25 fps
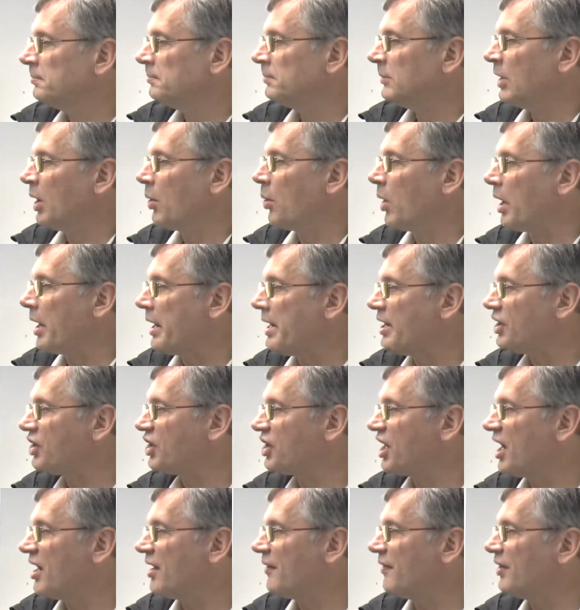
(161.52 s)
Now all of these
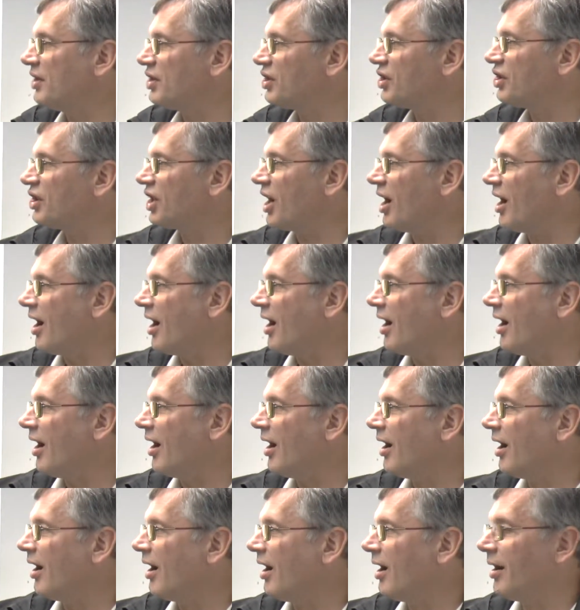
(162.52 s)
servers
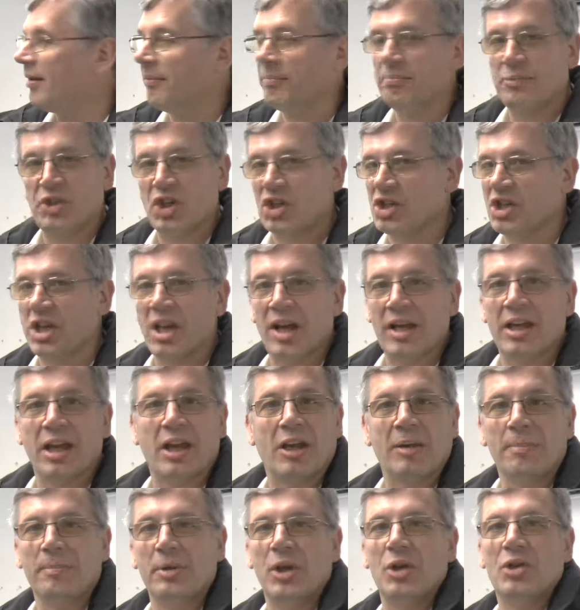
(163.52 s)
are just like a
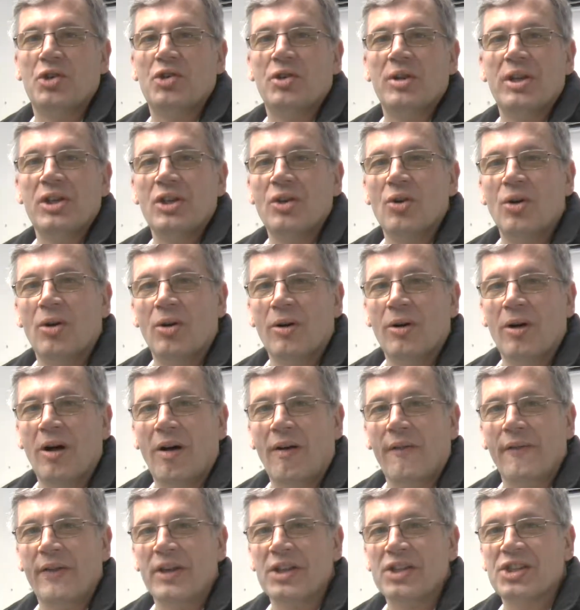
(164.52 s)
computer in your
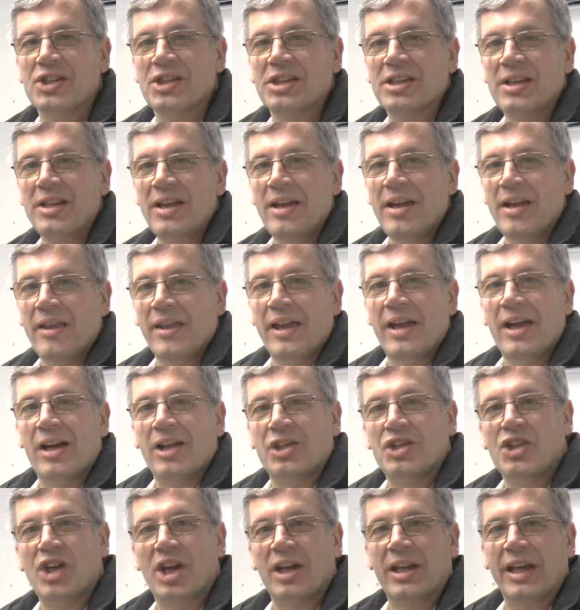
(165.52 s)
office. They are
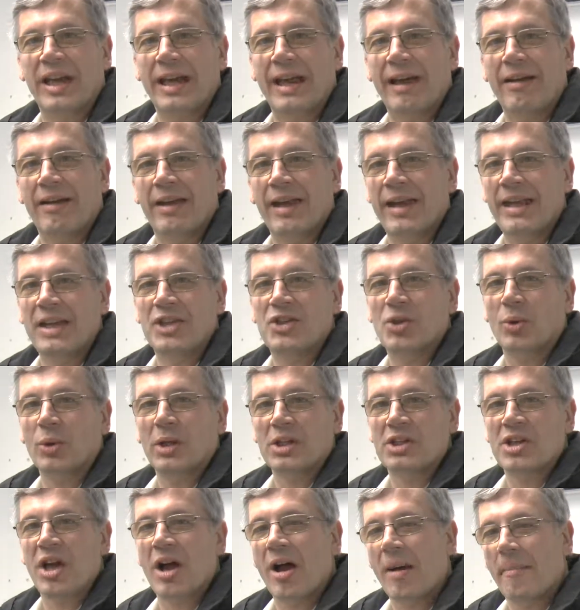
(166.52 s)
chucking out heat all the
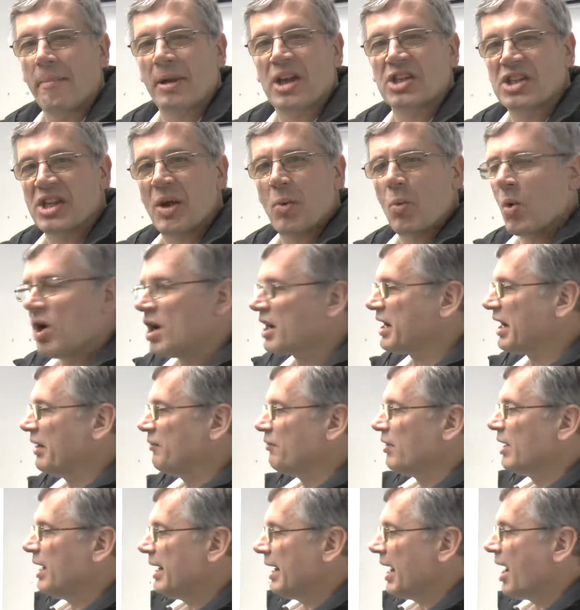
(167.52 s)
time because they're
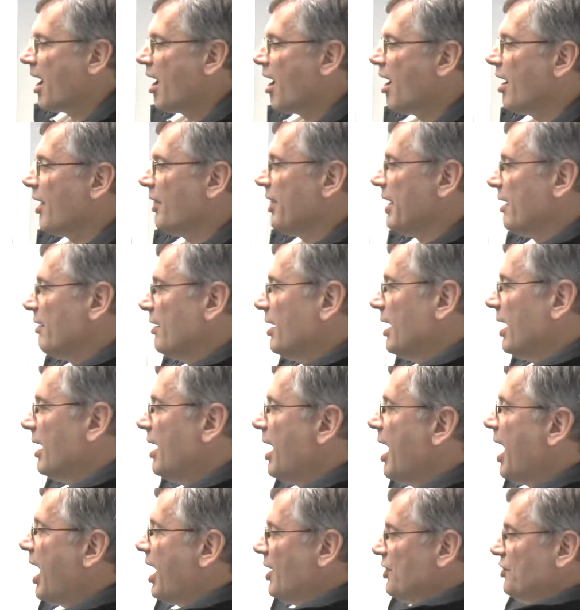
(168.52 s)
working really hard. There are
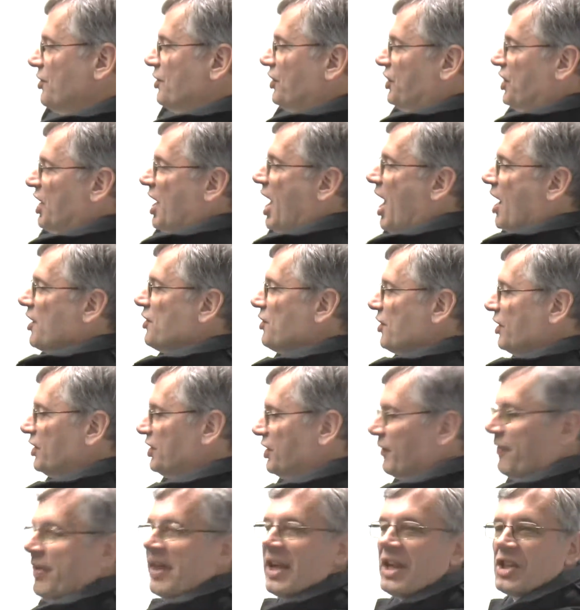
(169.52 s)
hundreds and
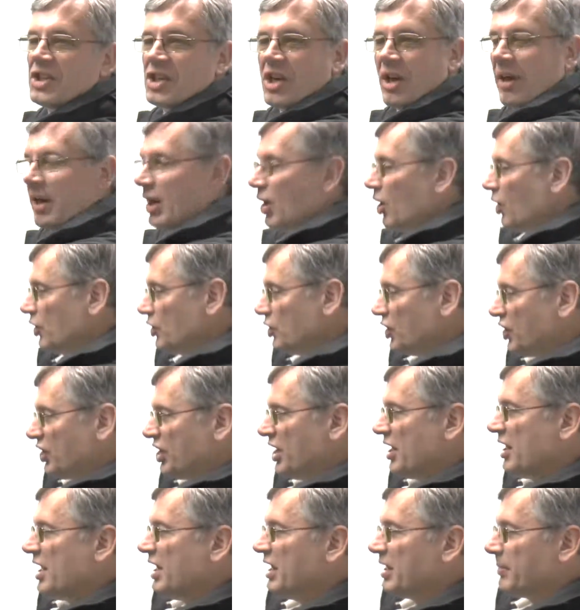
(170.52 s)
hundreds of things going on just
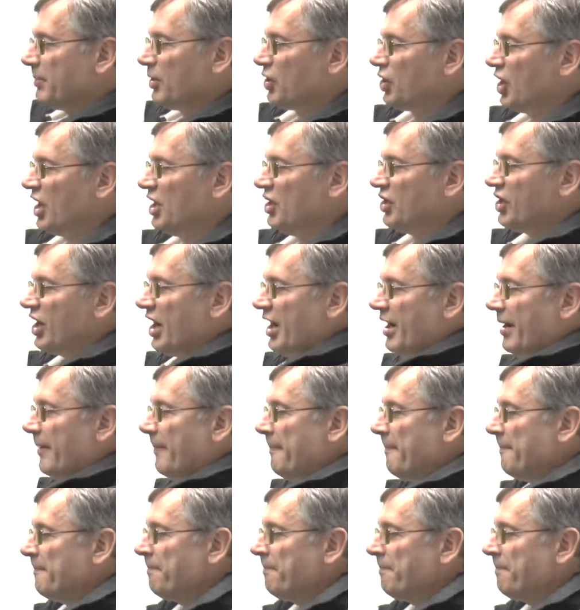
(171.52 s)
in these machines here.